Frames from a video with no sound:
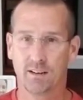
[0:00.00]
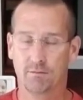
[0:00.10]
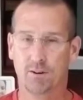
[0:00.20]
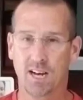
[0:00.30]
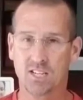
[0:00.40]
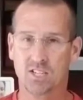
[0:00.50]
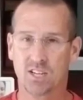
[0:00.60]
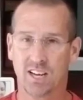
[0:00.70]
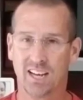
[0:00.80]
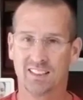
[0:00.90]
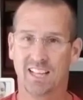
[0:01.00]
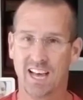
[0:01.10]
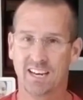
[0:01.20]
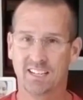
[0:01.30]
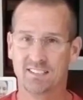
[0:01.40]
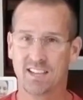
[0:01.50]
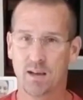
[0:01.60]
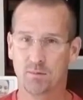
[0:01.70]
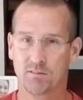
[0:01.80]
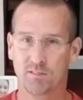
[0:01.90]
fresh Atlantic
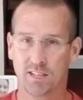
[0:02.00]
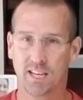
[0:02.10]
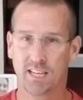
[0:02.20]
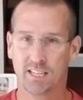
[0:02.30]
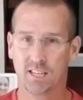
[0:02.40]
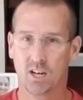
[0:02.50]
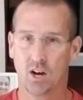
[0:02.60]
salmon fillet